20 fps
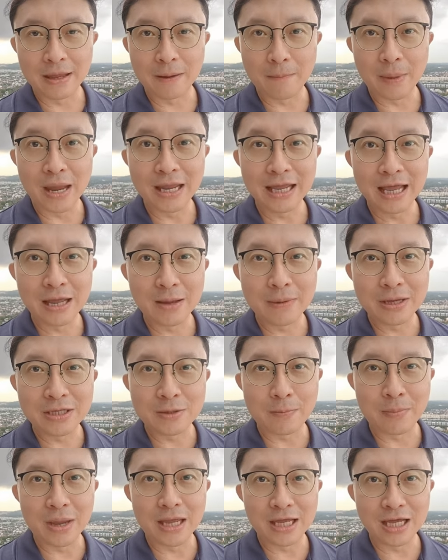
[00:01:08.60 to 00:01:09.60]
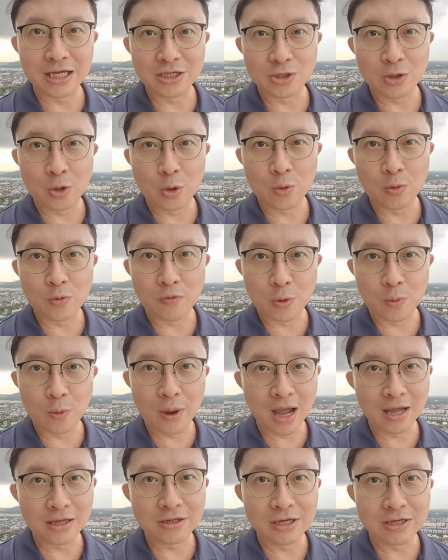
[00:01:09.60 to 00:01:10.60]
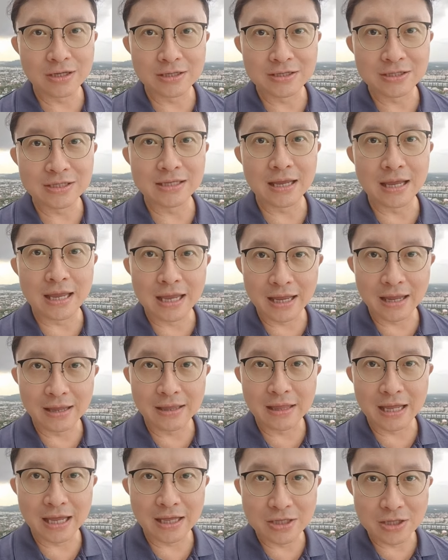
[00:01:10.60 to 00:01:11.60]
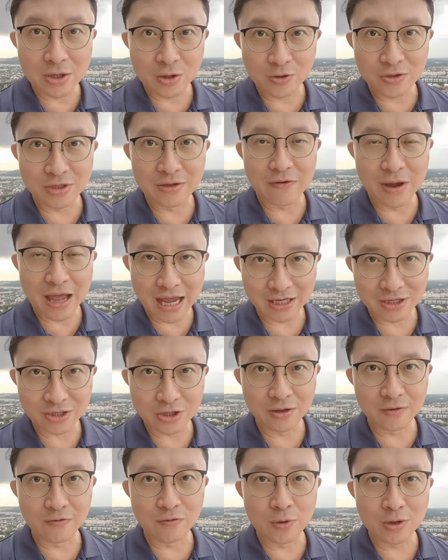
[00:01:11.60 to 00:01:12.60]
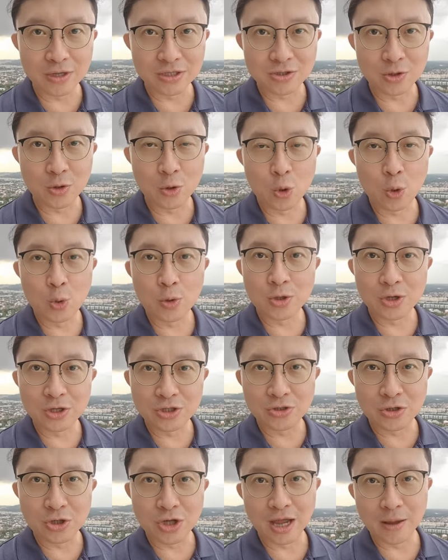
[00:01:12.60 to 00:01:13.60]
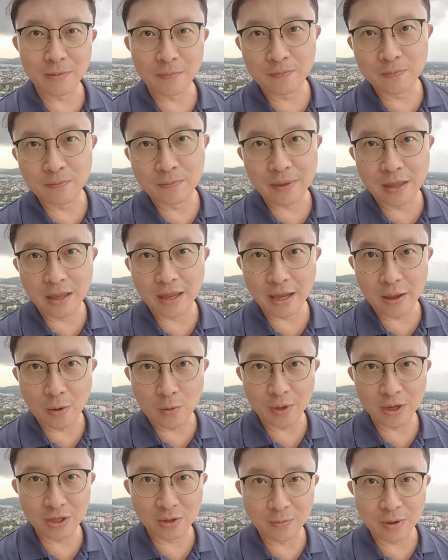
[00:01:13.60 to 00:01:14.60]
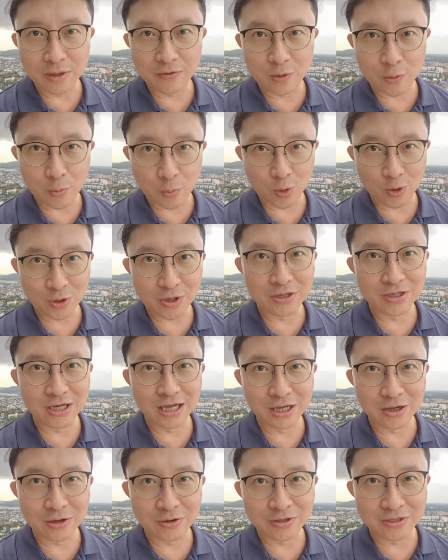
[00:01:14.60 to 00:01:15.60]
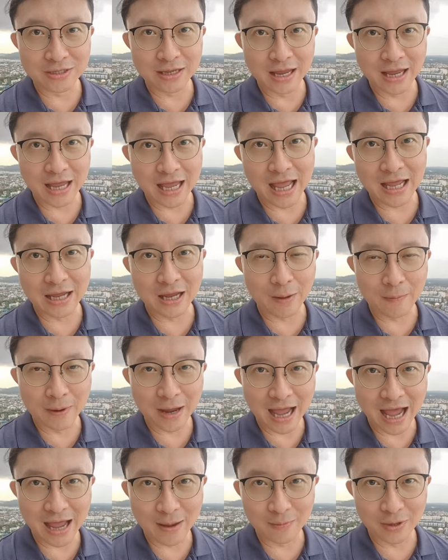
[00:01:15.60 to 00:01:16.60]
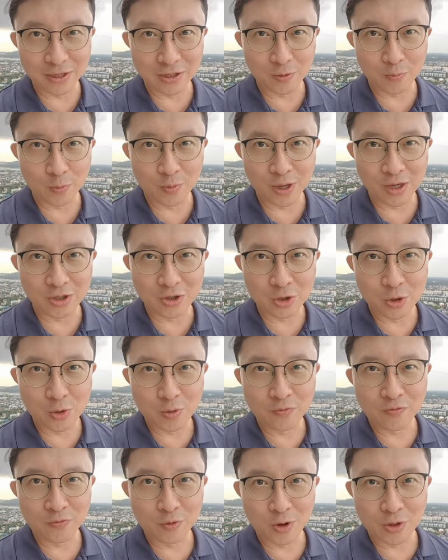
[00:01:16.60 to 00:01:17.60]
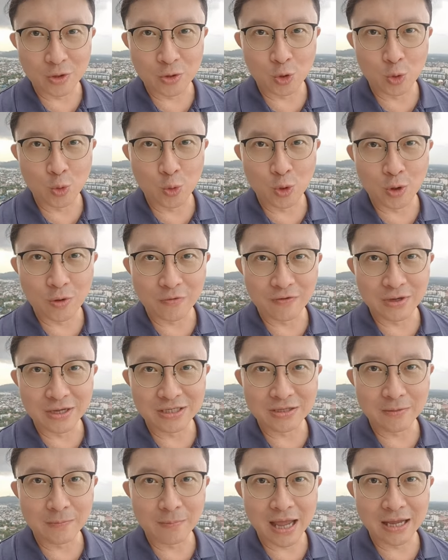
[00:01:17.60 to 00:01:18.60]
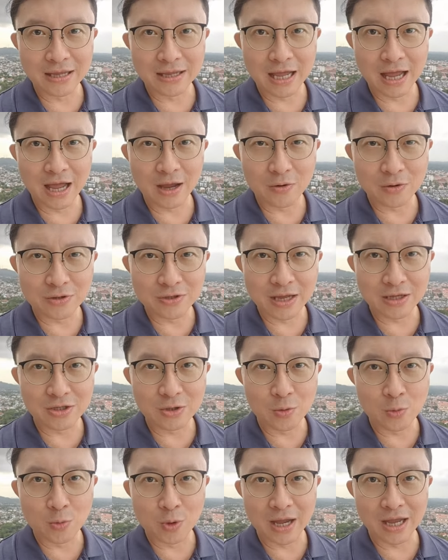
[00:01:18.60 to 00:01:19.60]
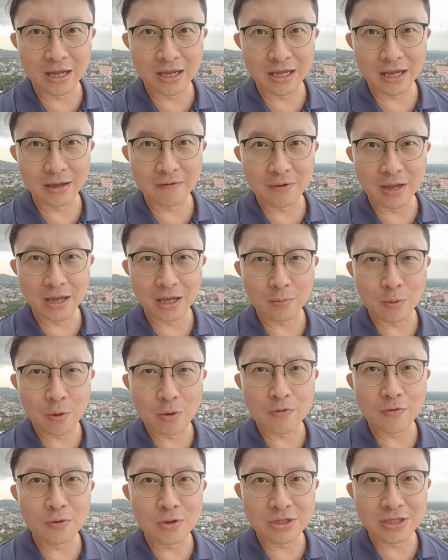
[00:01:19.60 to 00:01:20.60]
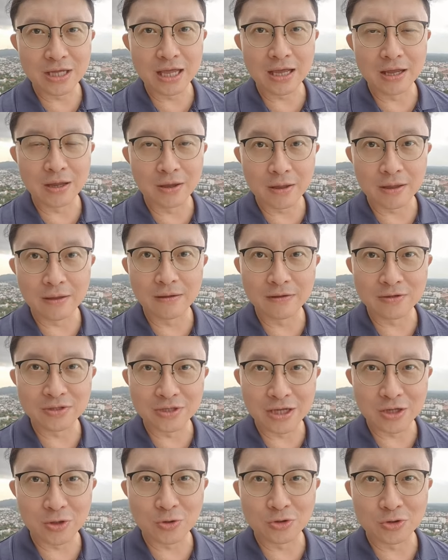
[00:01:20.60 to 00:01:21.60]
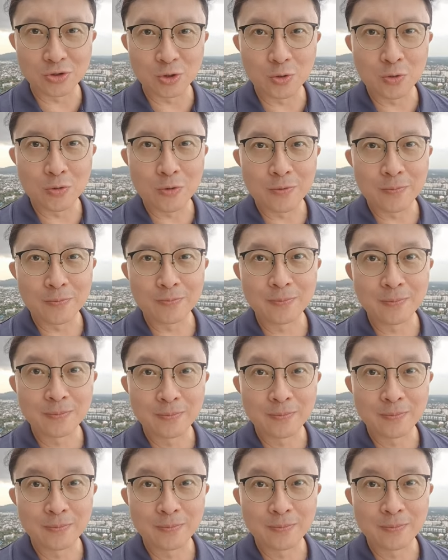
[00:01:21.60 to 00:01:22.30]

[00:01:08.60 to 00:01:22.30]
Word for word: My name is Soh from Huttons, the exclusive agent for this gorgeous gem. Reach me for more details and I'll be happy to bring you for a tour of this penthouse that's rarely available for sale. See you soon.